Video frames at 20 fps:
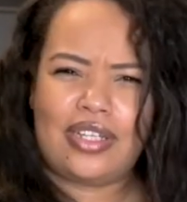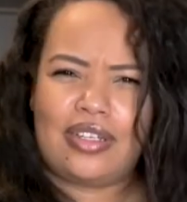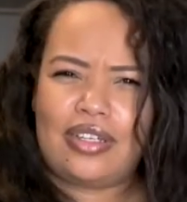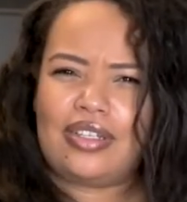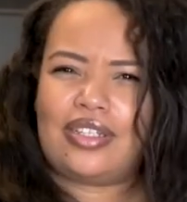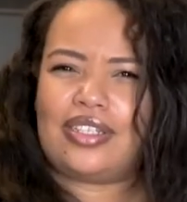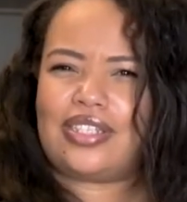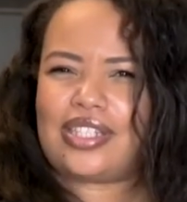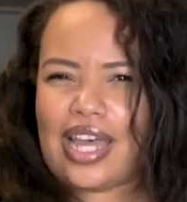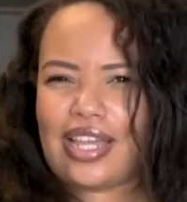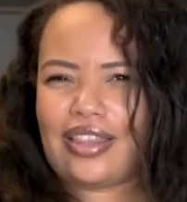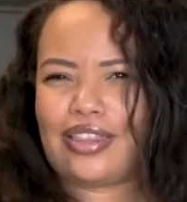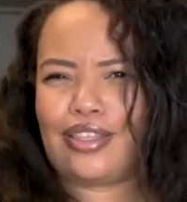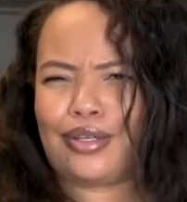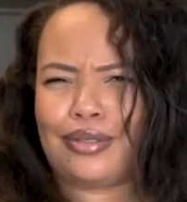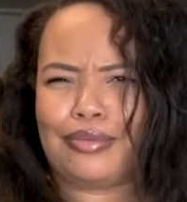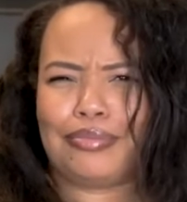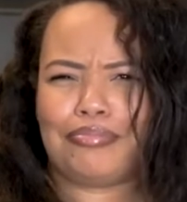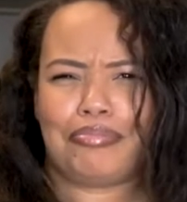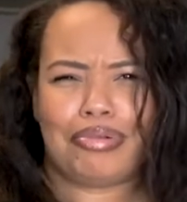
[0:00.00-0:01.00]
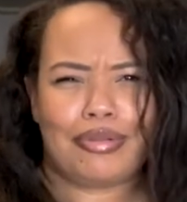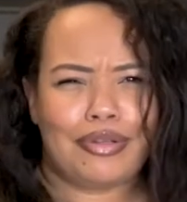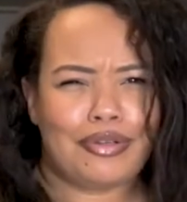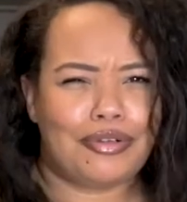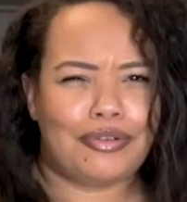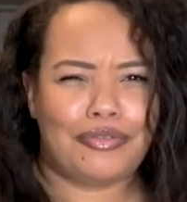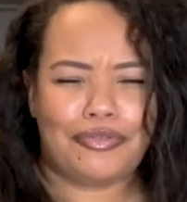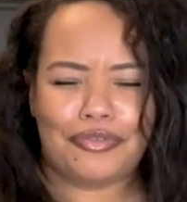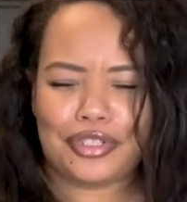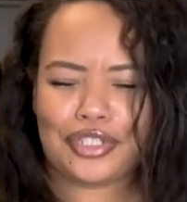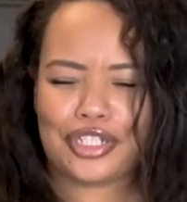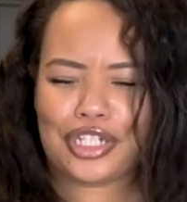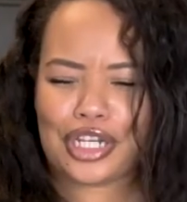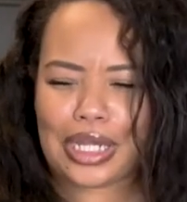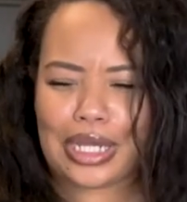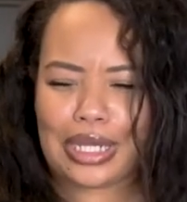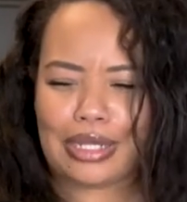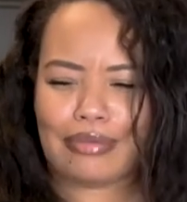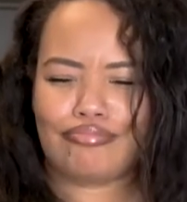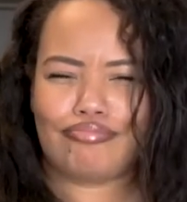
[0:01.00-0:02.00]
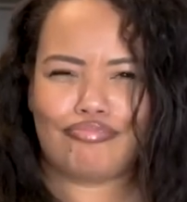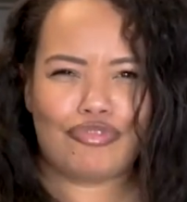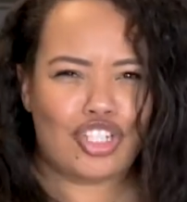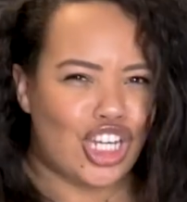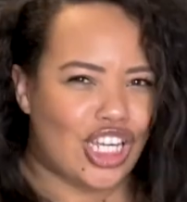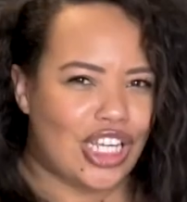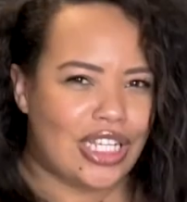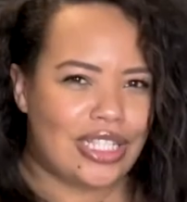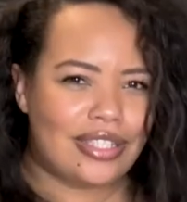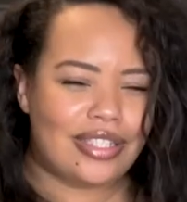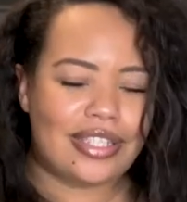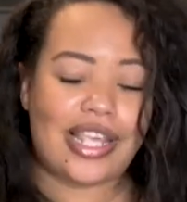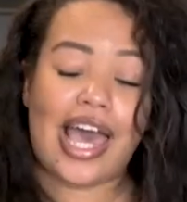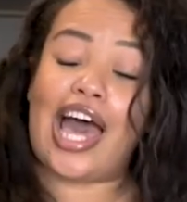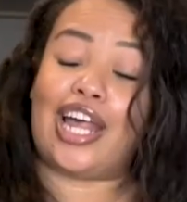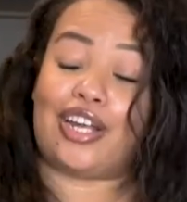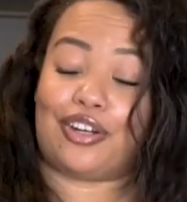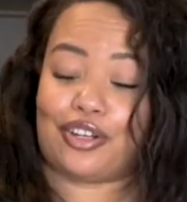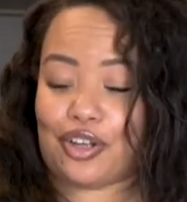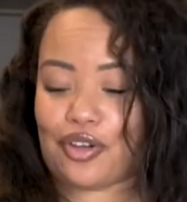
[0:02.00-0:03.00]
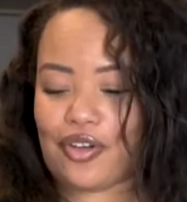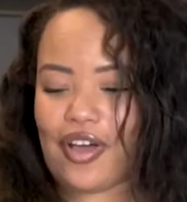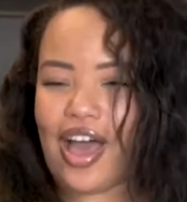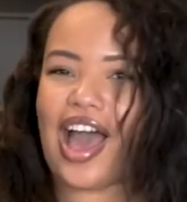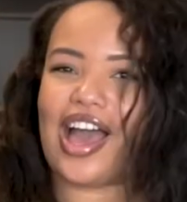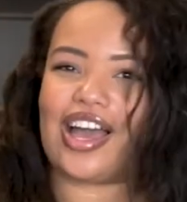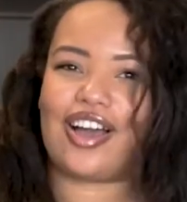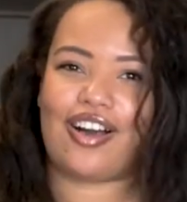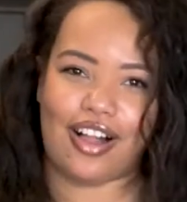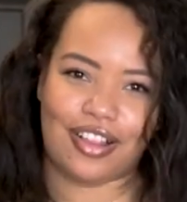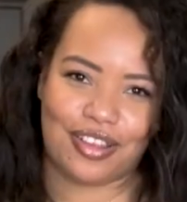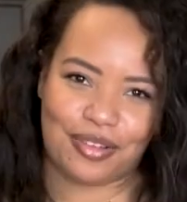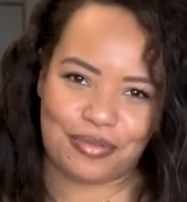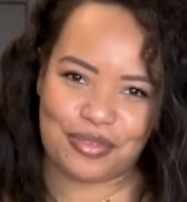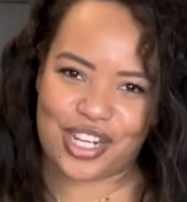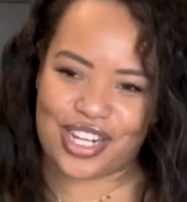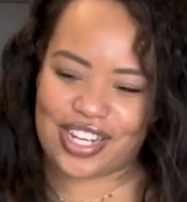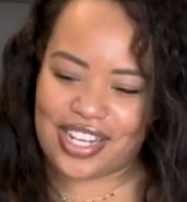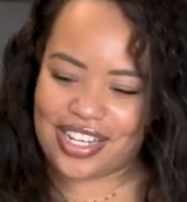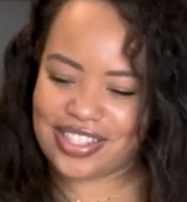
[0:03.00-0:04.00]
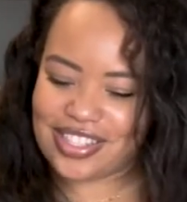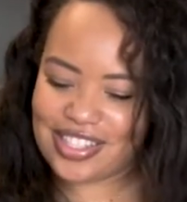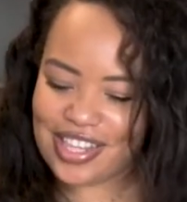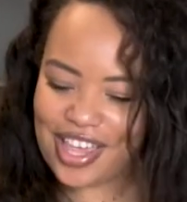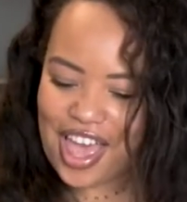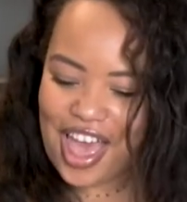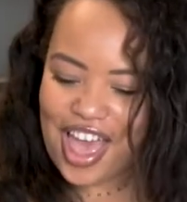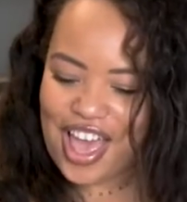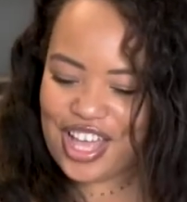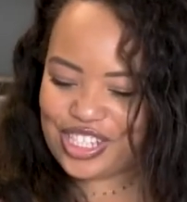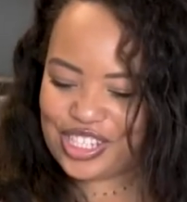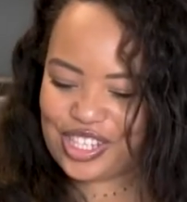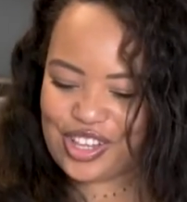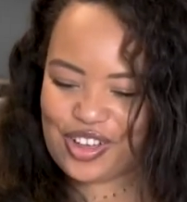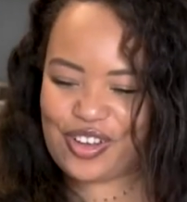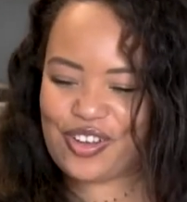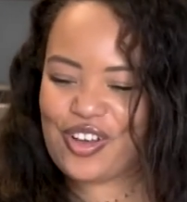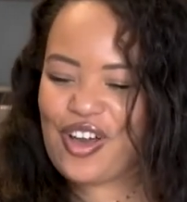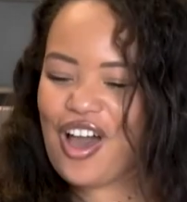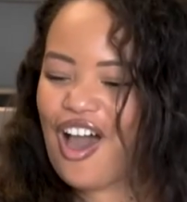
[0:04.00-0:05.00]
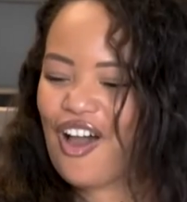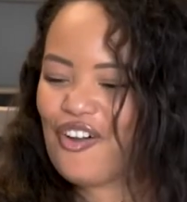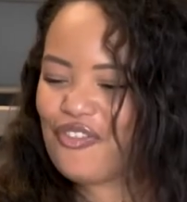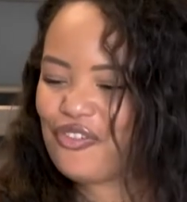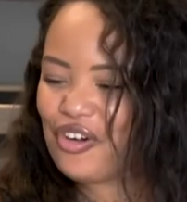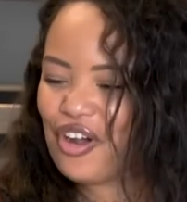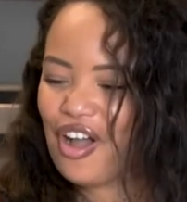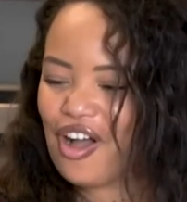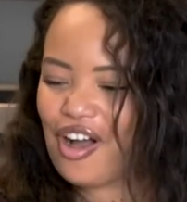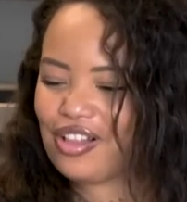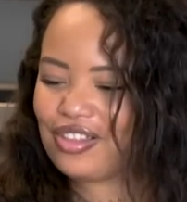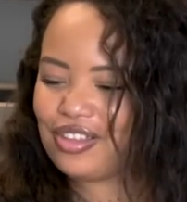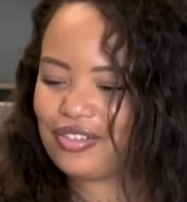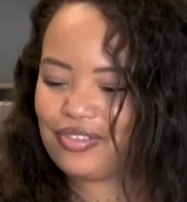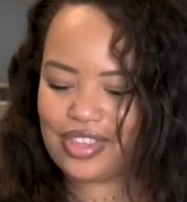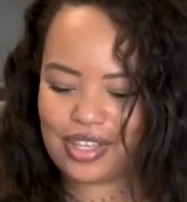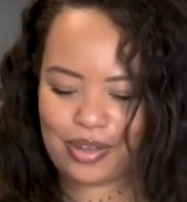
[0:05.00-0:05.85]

Is that the plural for chickens? I don't know. I call them chickens. So for all of the